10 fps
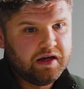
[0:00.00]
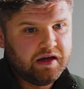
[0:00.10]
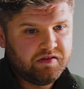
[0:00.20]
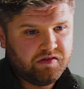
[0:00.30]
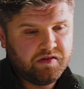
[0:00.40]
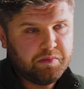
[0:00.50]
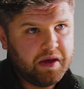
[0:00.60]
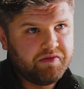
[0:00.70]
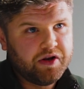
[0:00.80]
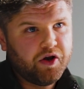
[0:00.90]
it's just a bit
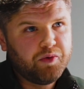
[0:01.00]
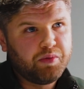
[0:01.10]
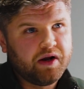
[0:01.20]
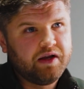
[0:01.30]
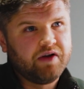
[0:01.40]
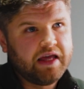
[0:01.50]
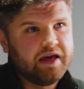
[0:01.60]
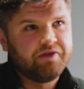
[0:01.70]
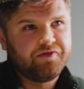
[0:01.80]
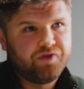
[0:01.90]
of a no-brainer
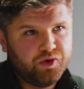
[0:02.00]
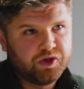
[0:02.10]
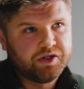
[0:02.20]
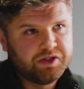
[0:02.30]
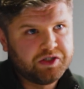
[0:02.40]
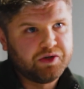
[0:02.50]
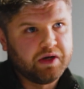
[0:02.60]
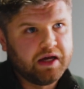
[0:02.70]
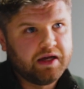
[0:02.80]
if you can do it.